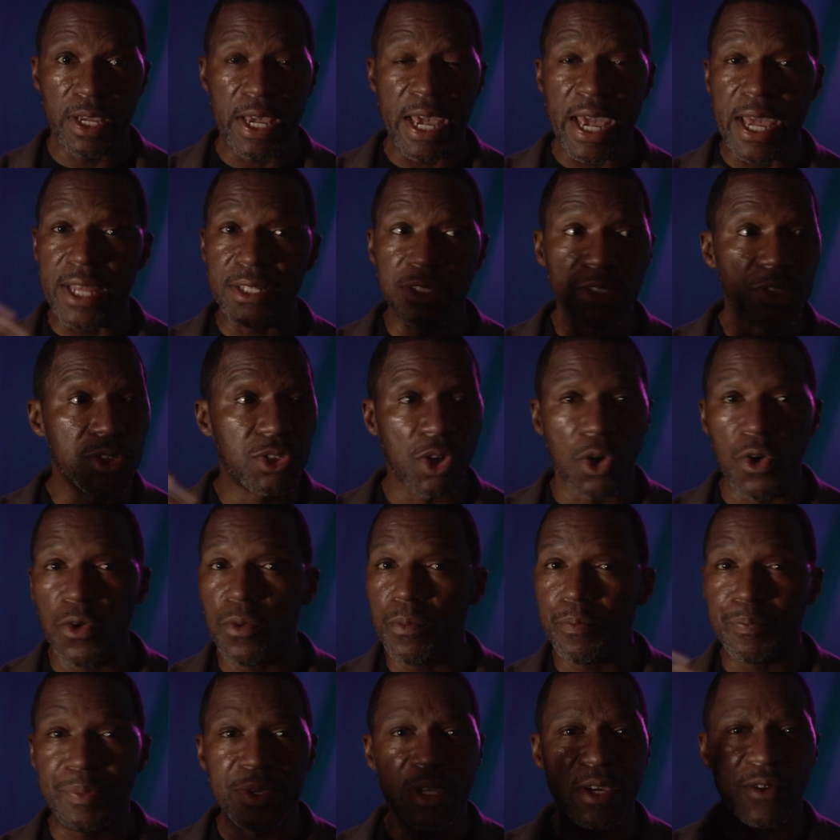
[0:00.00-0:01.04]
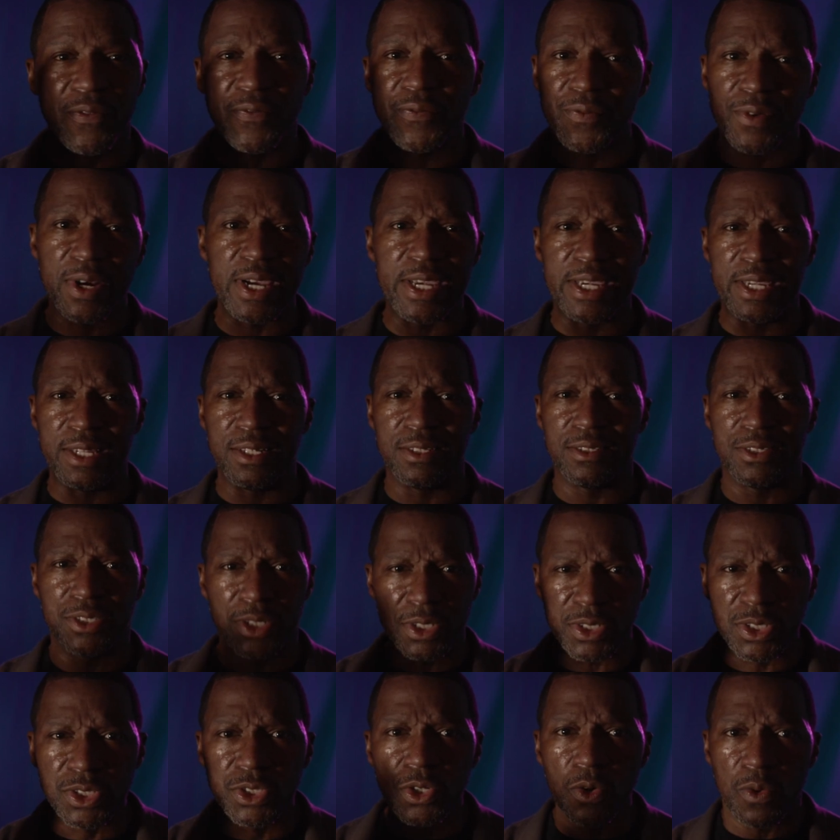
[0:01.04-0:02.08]
And don't be afraid,
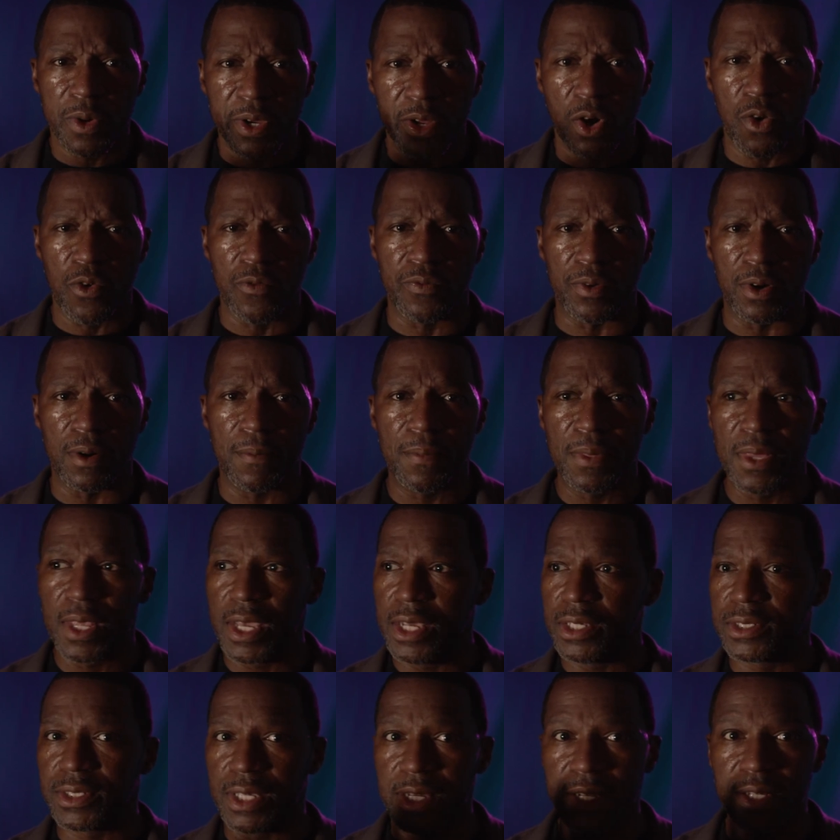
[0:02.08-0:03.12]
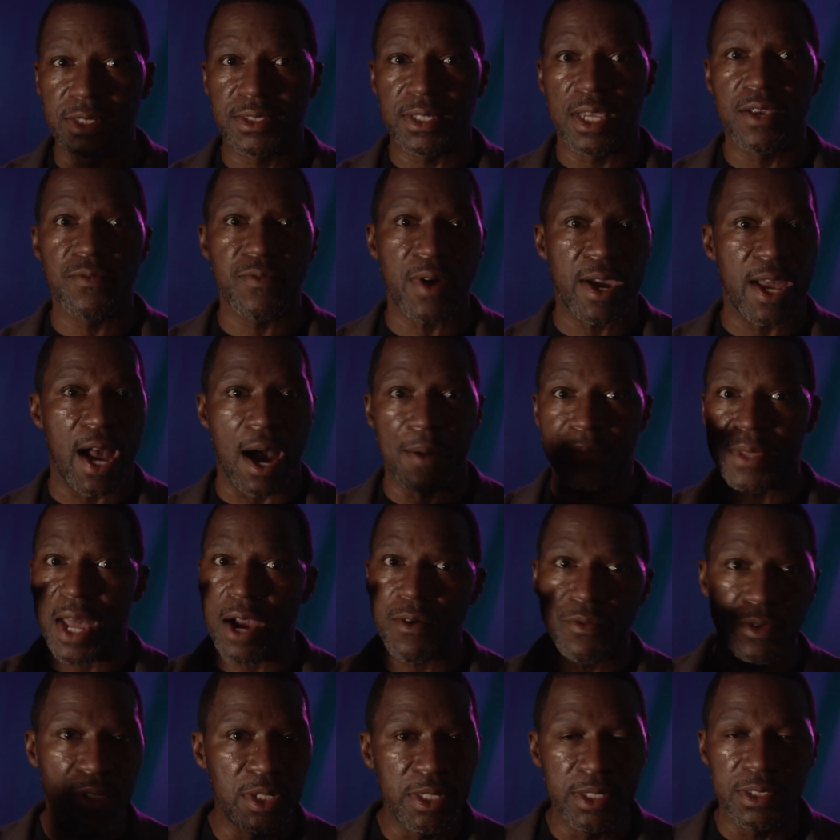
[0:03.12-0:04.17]
just do it over and say, this ain't right, I'm
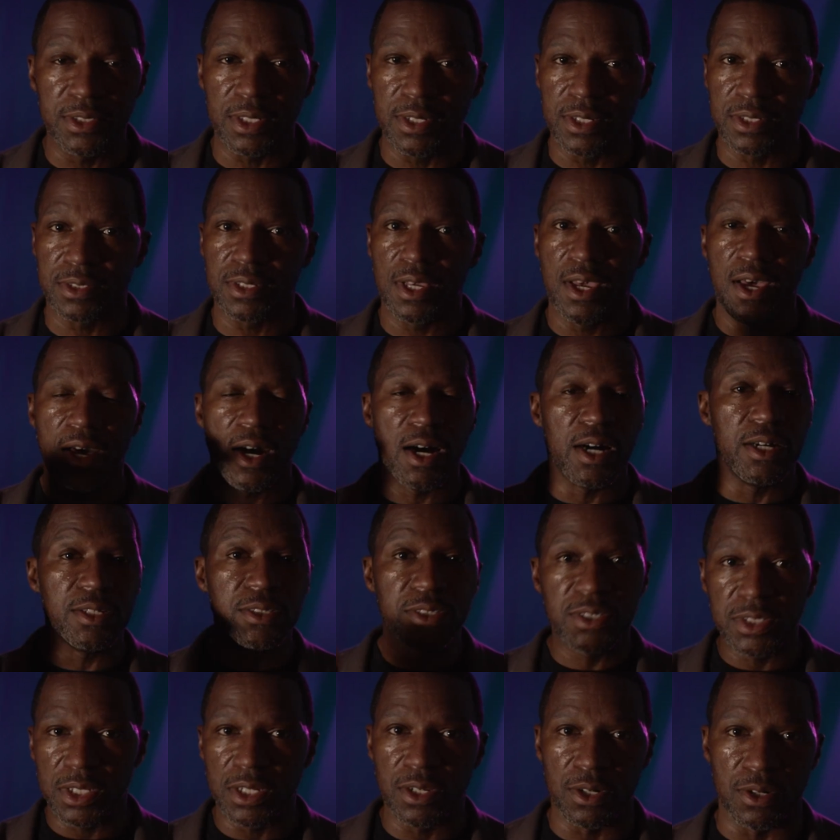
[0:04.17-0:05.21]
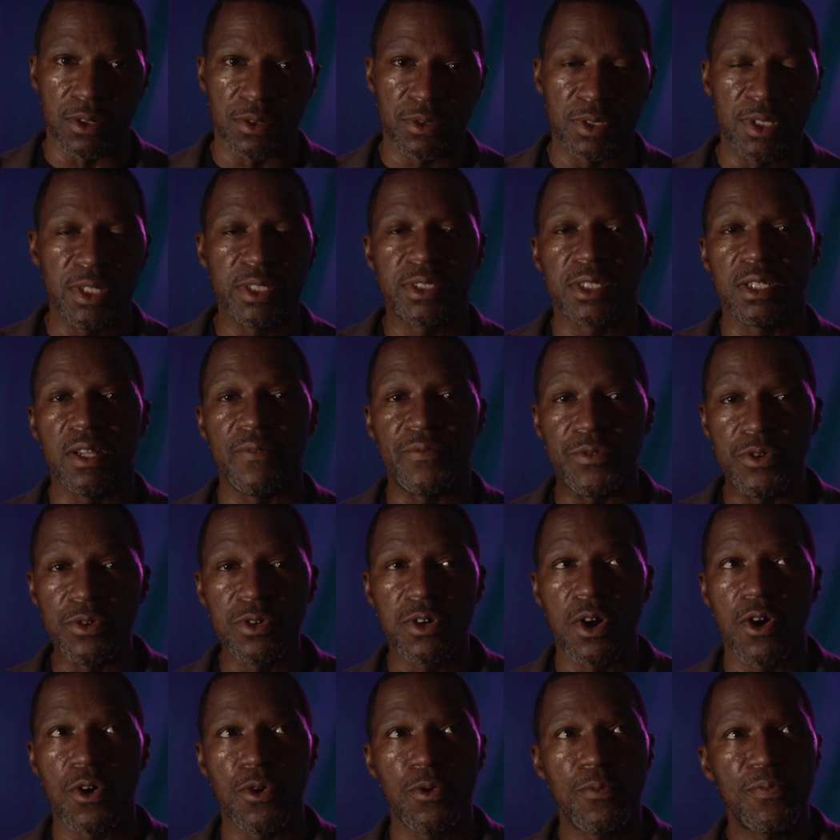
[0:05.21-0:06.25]
not releasing this until. Listen, if you
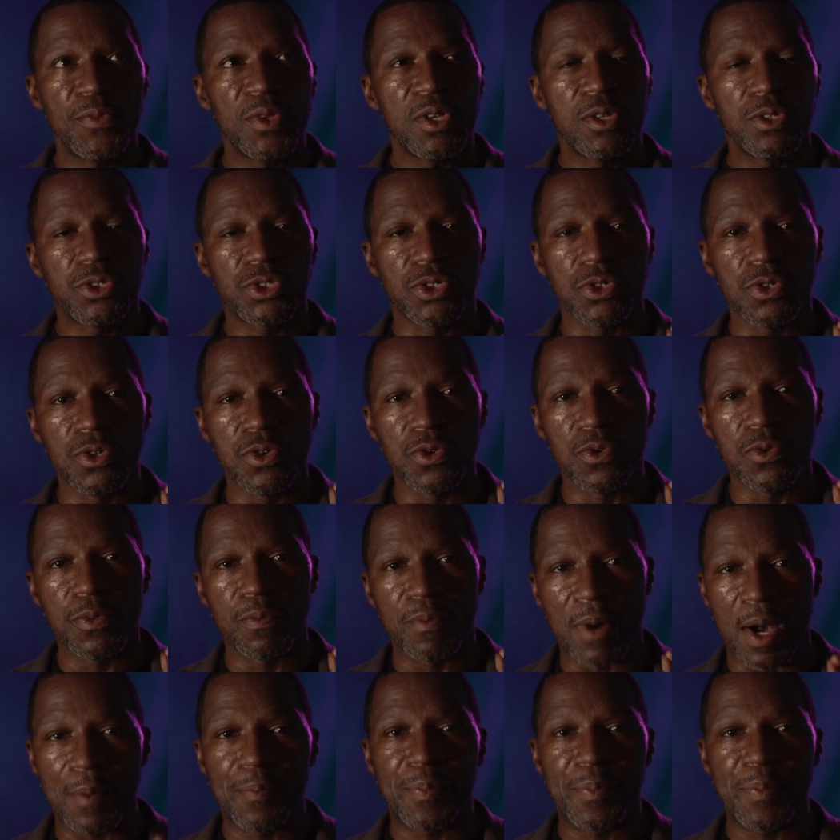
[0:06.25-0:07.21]
go to my